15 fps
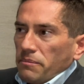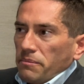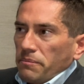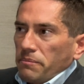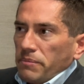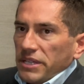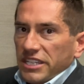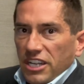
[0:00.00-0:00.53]

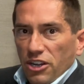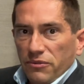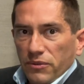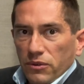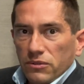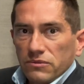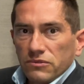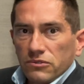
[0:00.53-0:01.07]
be
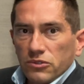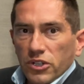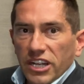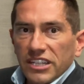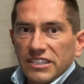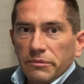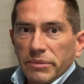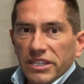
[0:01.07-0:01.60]
careful. Try
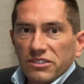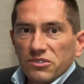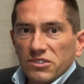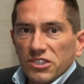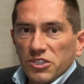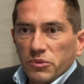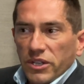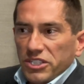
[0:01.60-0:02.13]
not to be in those
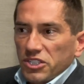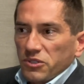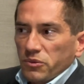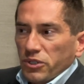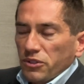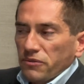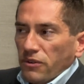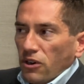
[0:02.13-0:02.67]
situations where
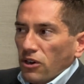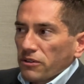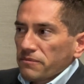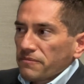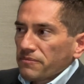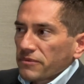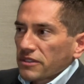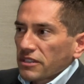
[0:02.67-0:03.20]
you fall.
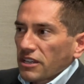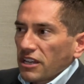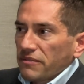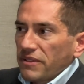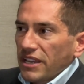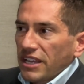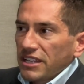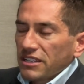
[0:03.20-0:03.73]
I've
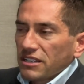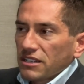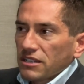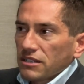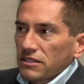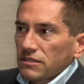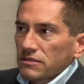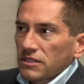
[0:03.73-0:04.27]
had
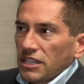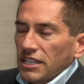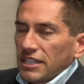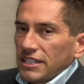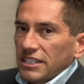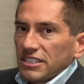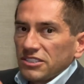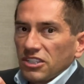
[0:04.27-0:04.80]

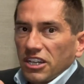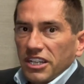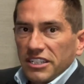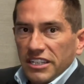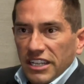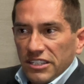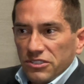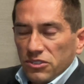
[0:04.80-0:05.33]
exotic
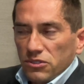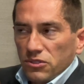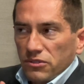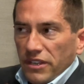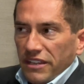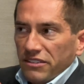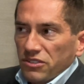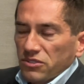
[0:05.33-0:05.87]
dancers who've
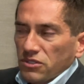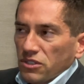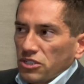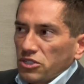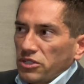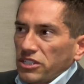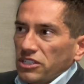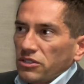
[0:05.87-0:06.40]
had their
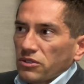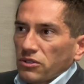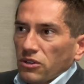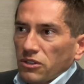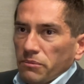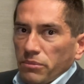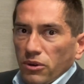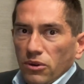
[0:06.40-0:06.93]
surgery or on
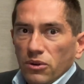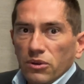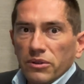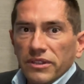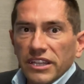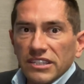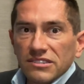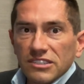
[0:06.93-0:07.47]
a pole and
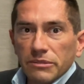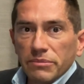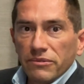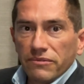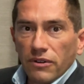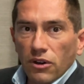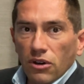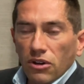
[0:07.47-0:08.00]
they slip and
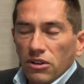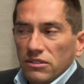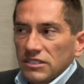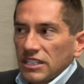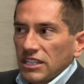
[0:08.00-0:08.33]
fall